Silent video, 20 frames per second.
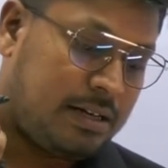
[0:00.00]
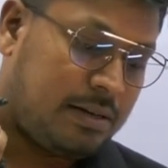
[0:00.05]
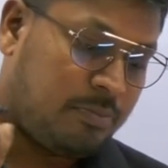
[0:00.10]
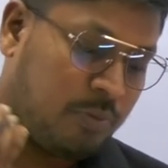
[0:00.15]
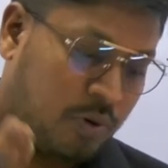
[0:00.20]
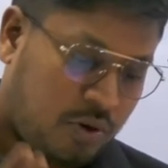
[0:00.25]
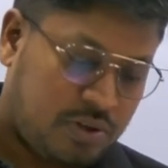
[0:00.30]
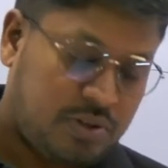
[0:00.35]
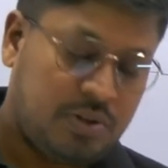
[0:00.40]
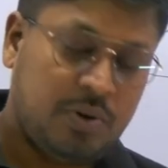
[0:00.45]

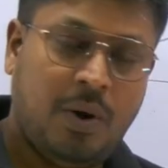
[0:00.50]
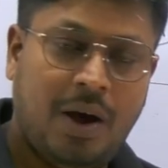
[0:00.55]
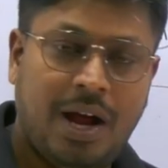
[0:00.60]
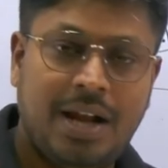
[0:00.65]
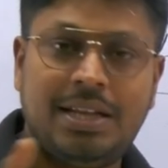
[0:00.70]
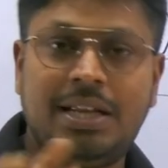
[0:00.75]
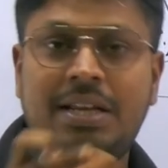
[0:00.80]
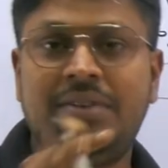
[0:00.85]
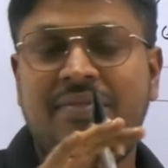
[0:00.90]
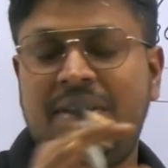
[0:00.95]
Moto,
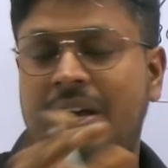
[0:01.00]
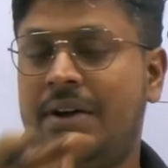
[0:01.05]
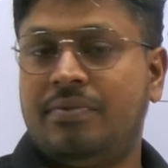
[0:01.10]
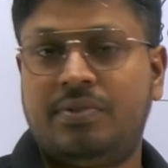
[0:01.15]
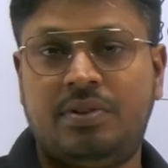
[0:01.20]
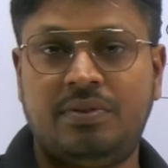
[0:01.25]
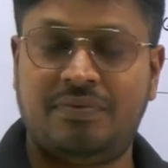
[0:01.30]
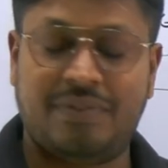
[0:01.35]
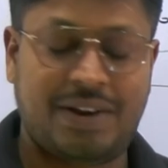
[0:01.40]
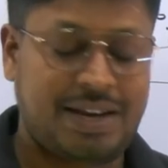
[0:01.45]
and then we have
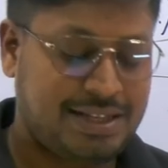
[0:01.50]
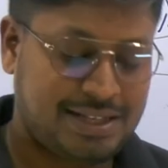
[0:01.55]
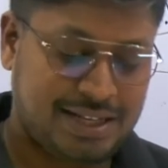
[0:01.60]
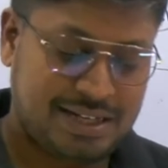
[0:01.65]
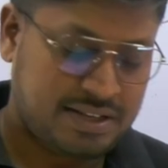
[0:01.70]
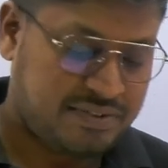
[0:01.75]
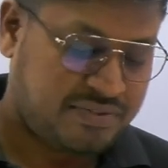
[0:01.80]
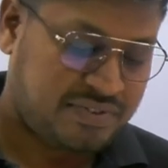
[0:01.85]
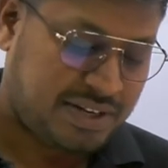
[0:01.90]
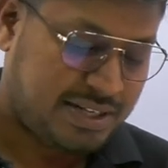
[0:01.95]
to find the
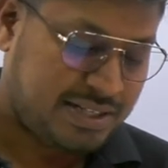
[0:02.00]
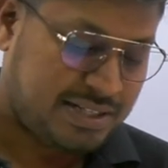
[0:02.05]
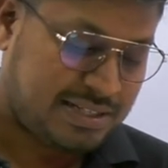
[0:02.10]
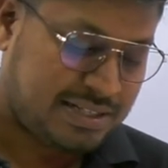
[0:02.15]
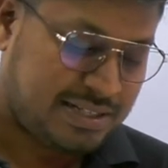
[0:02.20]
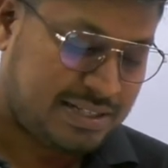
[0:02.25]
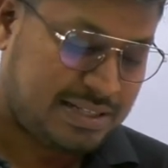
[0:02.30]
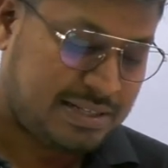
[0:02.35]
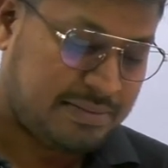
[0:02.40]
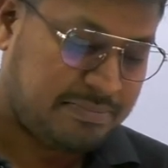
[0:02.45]

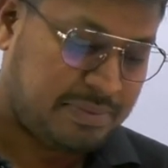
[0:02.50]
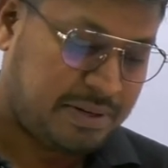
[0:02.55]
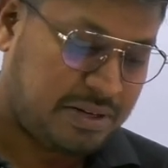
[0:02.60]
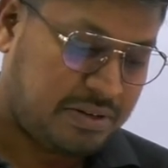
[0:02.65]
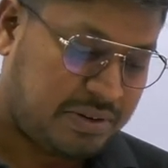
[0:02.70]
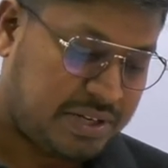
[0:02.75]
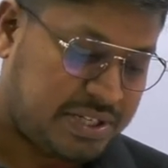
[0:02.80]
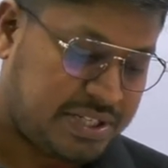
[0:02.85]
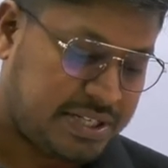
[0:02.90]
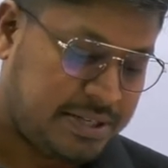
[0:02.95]
difference. Simple
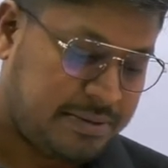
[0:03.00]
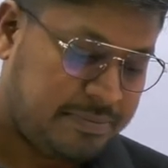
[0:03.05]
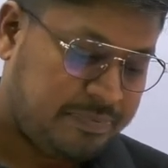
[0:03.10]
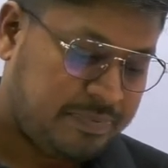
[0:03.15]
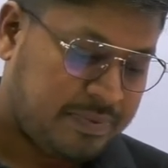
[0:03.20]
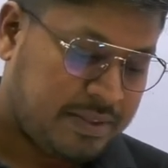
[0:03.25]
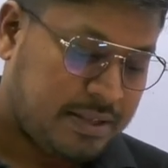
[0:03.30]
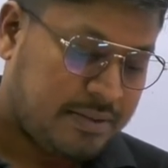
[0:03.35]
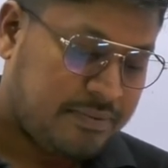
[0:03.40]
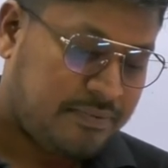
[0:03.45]
question.
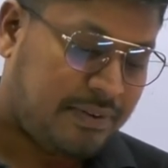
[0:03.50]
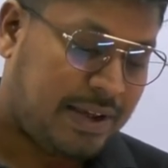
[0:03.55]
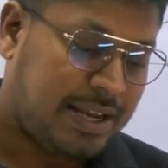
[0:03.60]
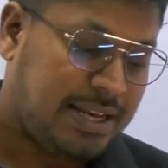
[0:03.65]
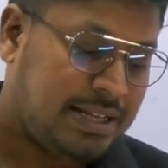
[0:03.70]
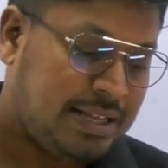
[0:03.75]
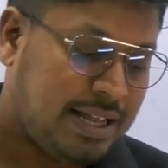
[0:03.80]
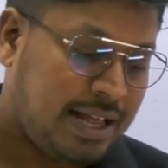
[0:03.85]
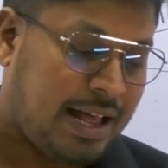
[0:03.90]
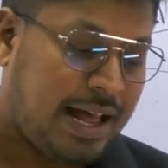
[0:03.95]

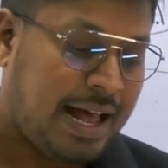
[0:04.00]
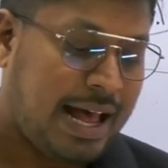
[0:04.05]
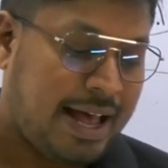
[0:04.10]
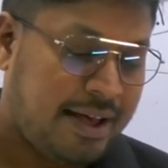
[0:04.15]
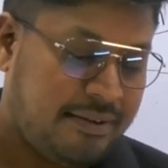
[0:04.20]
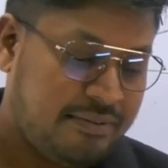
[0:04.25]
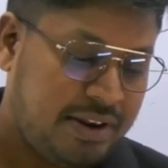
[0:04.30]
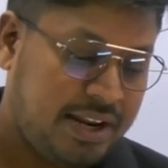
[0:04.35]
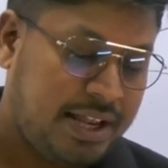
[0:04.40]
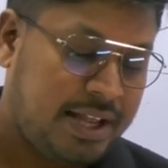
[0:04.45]
Find the
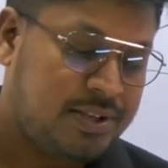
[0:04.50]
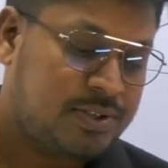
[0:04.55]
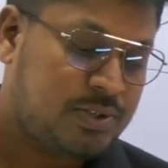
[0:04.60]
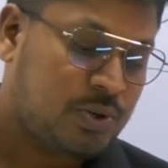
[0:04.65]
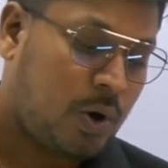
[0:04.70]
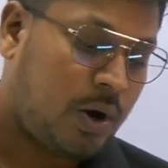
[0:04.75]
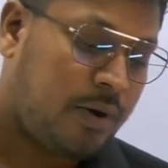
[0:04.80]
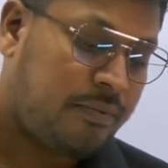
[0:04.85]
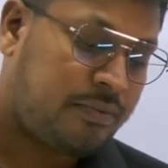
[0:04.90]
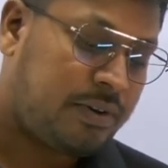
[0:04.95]
average
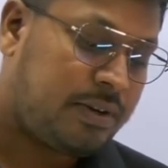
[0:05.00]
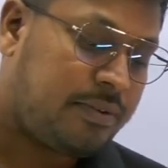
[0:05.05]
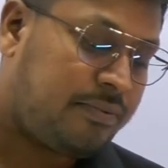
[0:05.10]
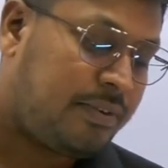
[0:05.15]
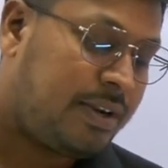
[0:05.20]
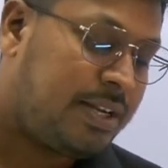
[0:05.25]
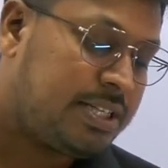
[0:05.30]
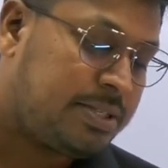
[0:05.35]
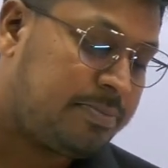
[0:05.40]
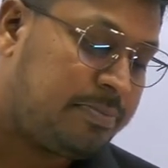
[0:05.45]
of
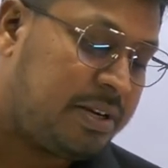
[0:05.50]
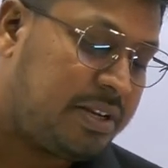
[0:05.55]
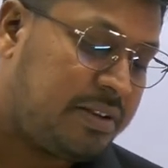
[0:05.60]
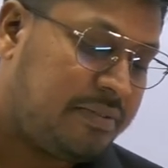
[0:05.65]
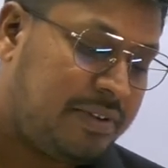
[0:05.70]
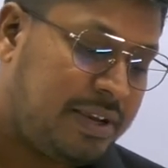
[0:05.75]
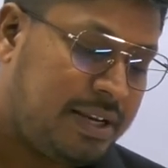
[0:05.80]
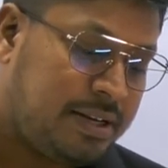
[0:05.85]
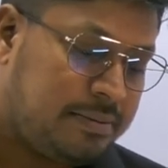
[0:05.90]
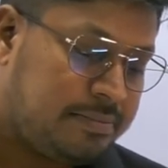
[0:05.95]
difference
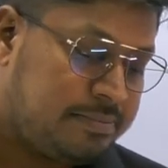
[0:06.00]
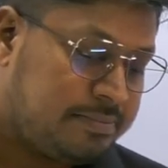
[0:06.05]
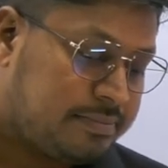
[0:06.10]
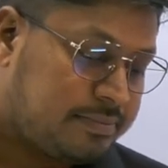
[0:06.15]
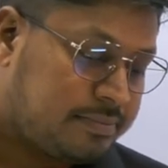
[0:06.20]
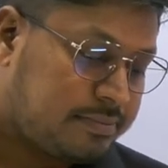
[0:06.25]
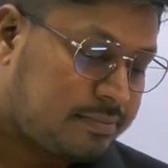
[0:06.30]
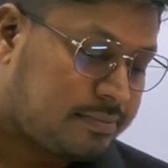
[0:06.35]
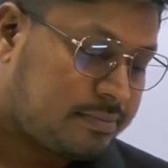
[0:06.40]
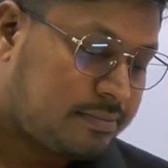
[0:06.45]
between
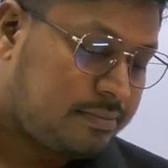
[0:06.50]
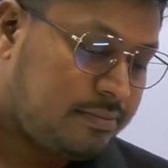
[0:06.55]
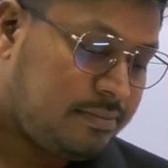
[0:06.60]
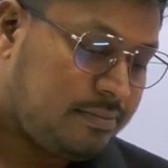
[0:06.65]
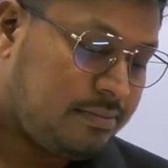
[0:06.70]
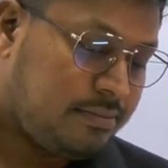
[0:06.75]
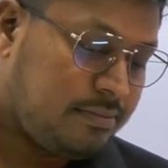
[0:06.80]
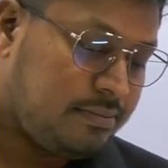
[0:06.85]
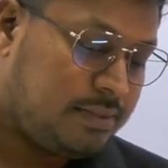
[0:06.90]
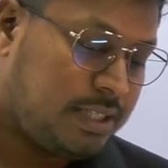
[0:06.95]

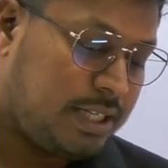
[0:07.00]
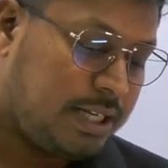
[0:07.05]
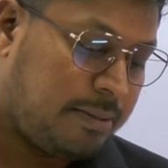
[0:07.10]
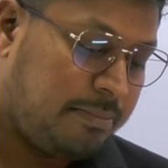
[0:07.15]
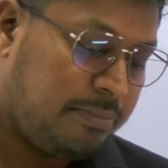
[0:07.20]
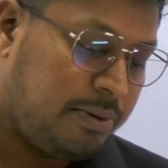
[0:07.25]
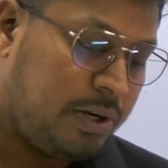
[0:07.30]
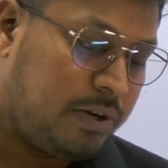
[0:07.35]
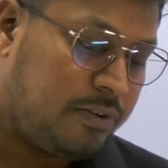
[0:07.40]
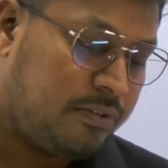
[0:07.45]
the
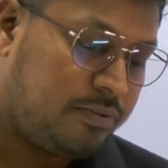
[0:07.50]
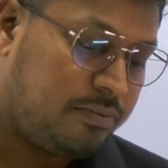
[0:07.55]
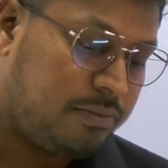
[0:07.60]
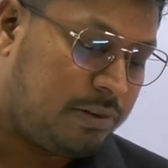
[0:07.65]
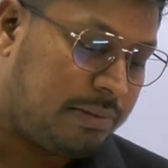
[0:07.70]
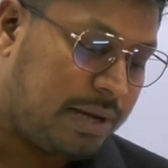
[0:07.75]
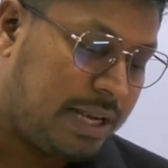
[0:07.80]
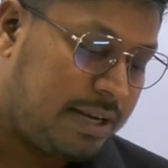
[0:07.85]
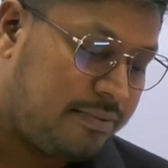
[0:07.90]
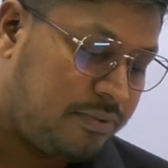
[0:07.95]
number of
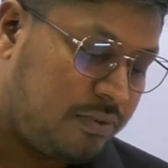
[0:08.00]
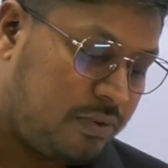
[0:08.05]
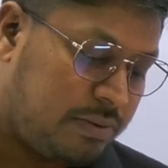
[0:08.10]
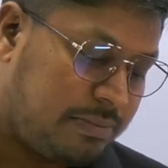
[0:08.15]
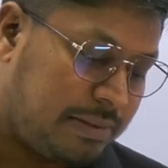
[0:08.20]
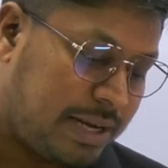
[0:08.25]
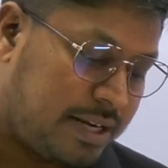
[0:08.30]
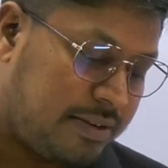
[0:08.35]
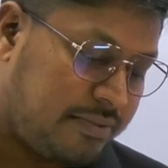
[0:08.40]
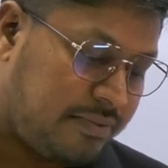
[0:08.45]
mobile phone
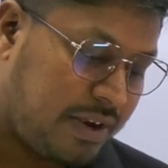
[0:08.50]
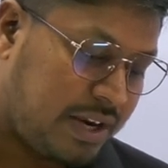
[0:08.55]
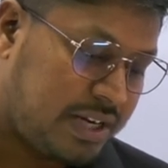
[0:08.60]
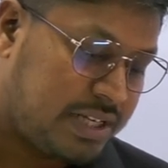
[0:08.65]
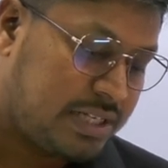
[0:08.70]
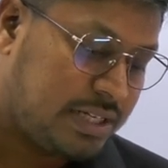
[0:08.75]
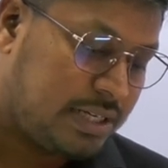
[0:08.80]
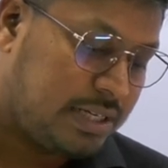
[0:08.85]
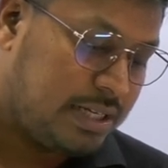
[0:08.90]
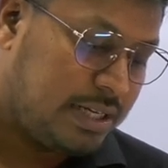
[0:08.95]

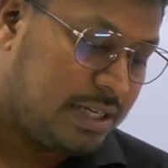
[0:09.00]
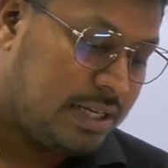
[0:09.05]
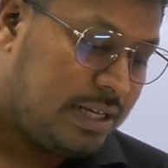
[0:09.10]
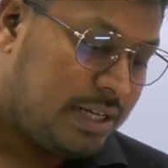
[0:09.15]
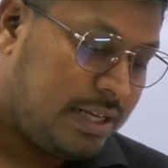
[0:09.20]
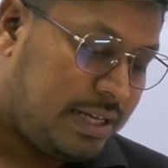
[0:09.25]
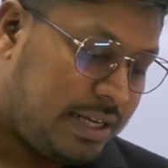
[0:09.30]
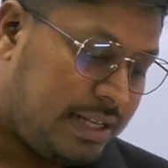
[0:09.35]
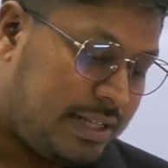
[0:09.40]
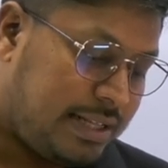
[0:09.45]
manufactured
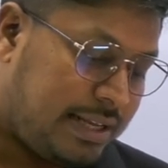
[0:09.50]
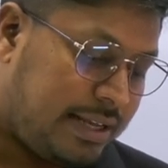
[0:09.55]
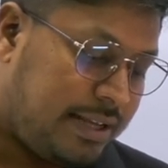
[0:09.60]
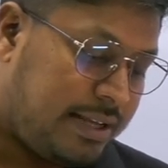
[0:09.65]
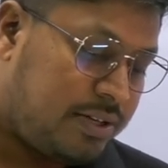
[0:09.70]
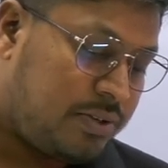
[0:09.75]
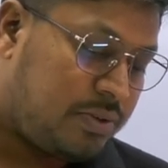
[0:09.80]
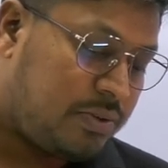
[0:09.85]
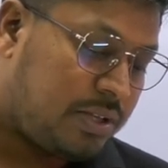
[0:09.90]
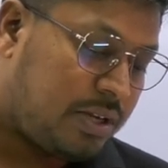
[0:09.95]
in the
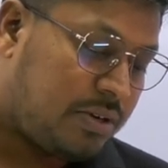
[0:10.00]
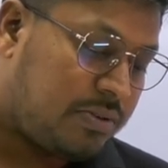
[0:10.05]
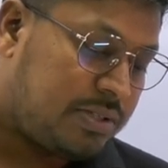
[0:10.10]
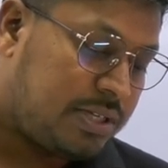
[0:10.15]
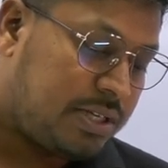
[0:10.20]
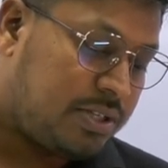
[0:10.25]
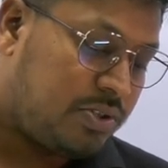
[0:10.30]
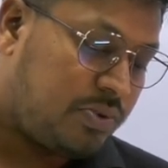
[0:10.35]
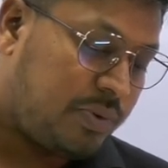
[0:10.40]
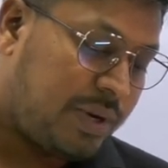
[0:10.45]
year
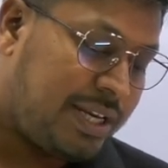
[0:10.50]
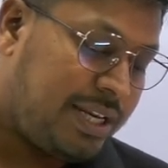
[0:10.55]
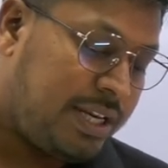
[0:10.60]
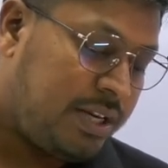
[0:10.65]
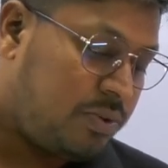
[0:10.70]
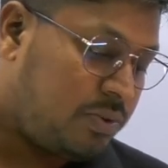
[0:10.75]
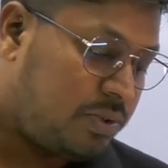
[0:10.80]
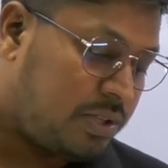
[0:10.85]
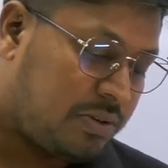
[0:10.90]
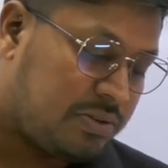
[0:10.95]

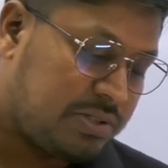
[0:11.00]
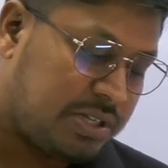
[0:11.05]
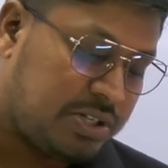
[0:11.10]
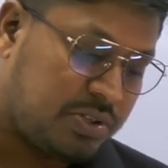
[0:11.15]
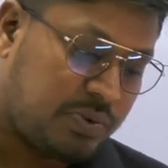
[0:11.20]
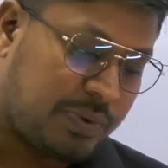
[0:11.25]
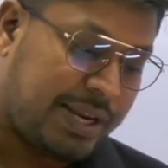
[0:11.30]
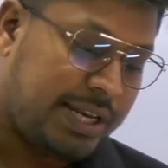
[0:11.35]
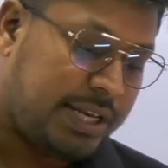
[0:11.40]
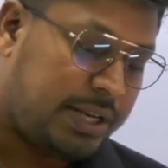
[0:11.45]

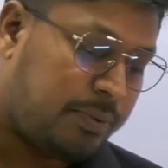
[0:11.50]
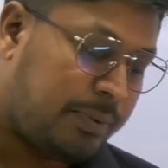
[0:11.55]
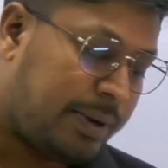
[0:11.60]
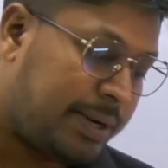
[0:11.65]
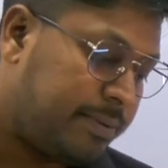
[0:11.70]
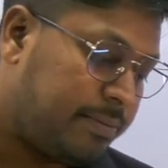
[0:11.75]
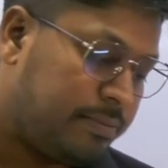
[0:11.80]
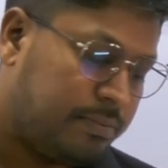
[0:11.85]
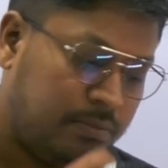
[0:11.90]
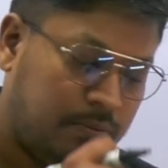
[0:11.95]

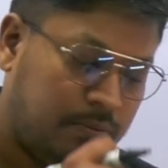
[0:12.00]
2020-2021.